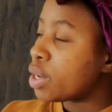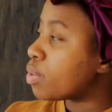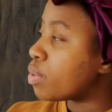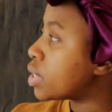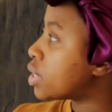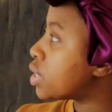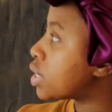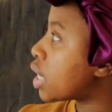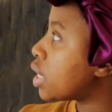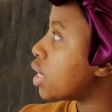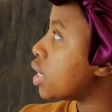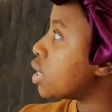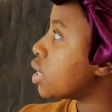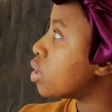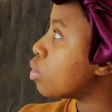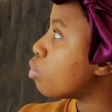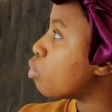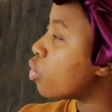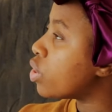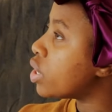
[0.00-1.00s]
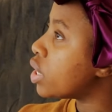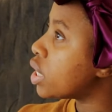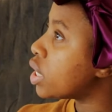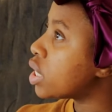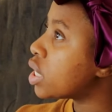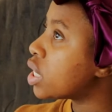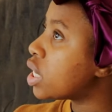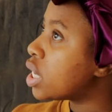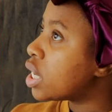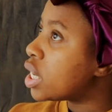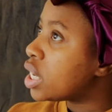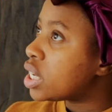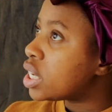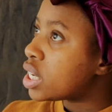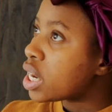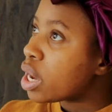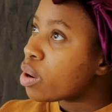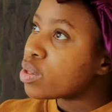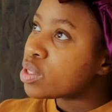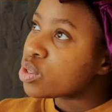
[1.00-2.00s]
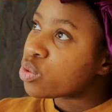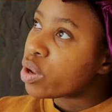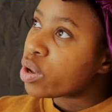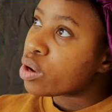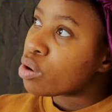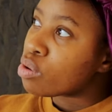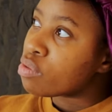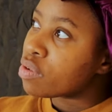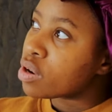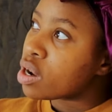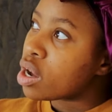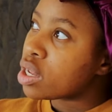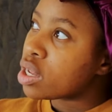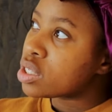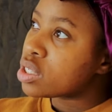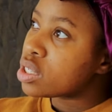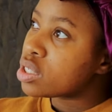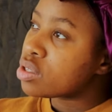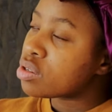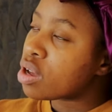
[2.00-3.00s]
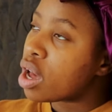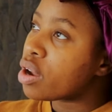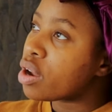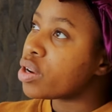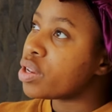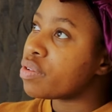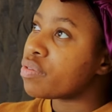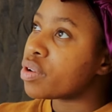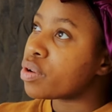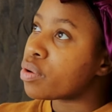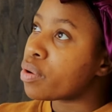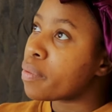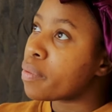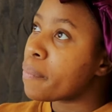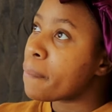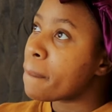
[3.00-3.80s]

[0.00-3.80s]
was sunny in the morning. Now it's going overcast, so I don't even know.